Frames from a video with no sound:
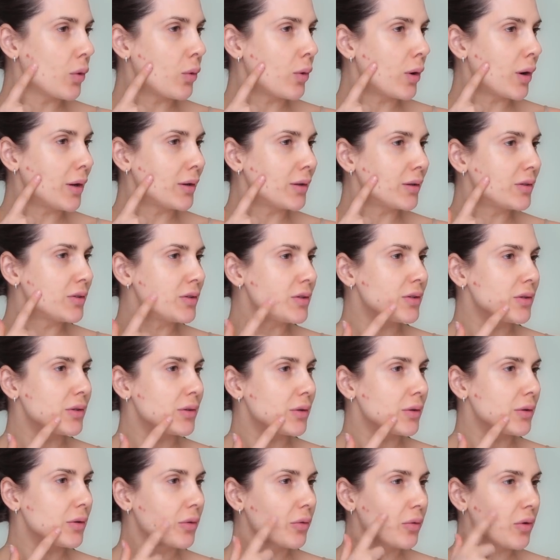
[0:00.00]
1,
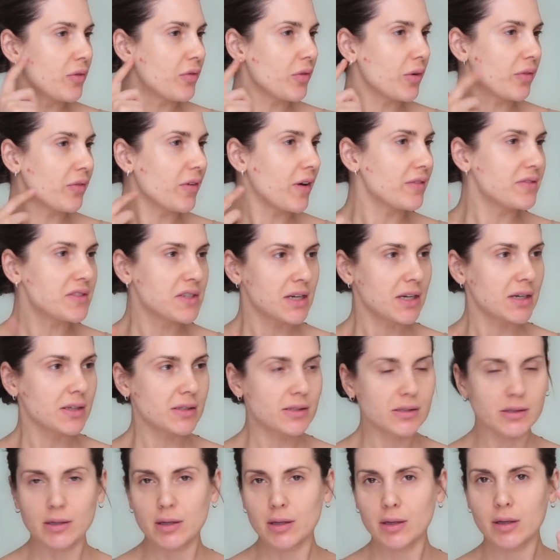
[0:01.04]
2, 3, 4, 5,
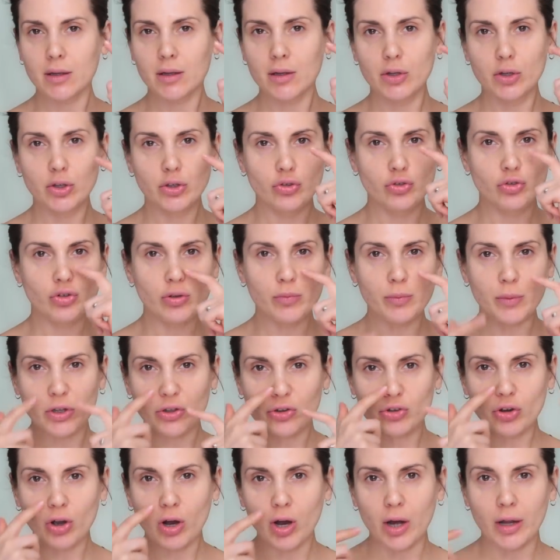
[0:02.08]
6. Jimmy,
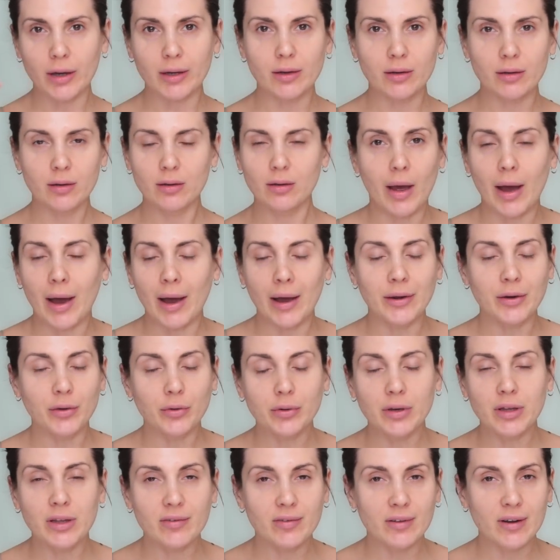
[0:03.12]
John. I
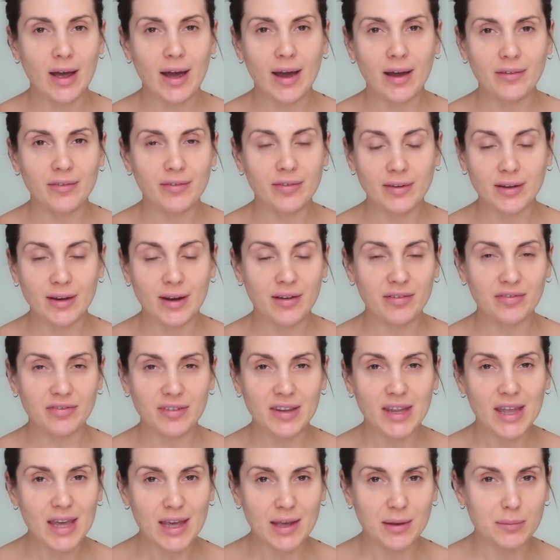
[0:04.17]
don't even have enough
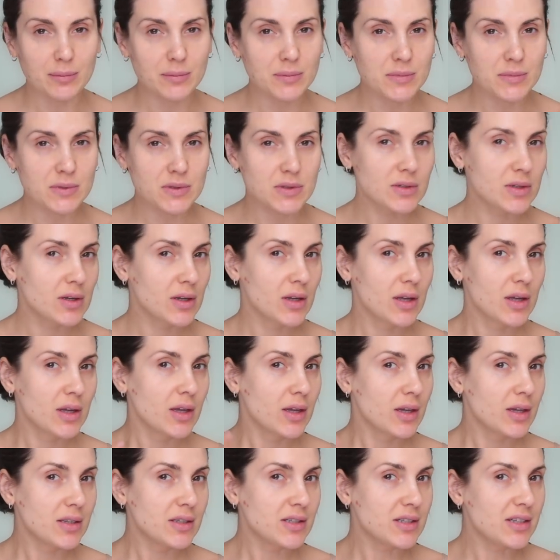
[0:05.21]
names
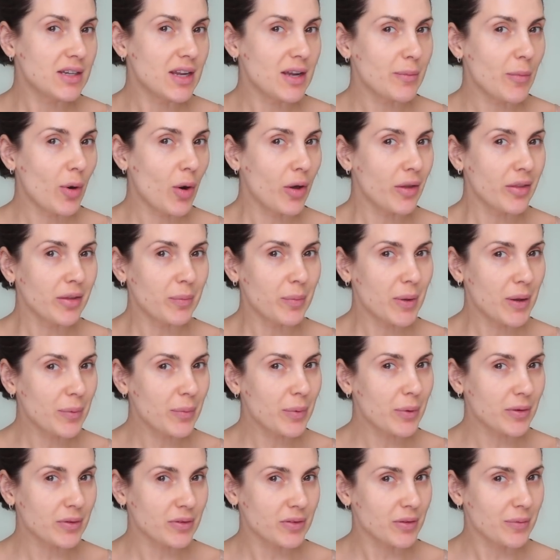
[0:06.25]
to name all the
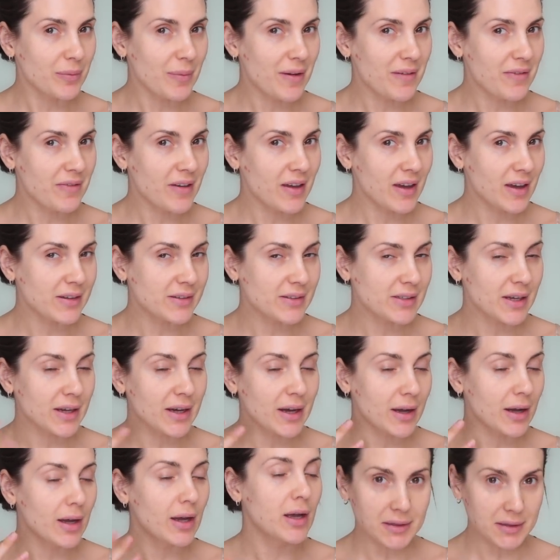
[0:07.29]
pimples on my face. Like,
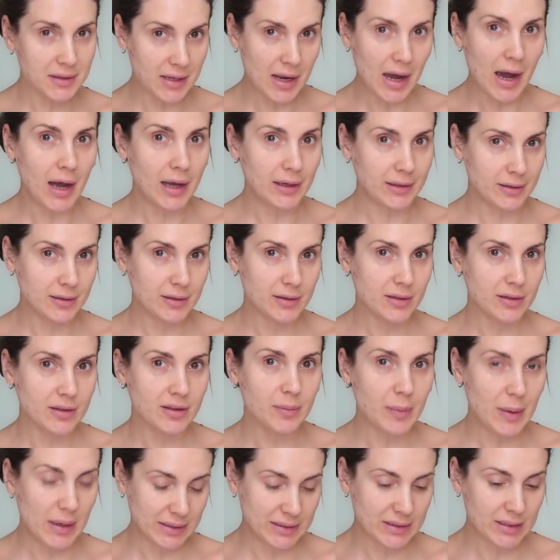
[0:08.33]
not the
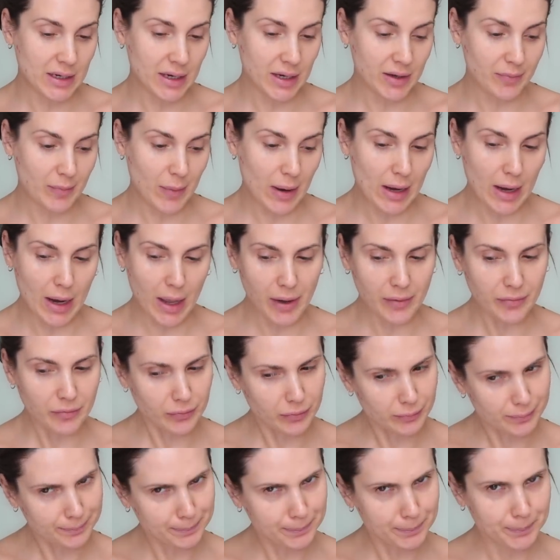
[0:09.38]
best day of my life.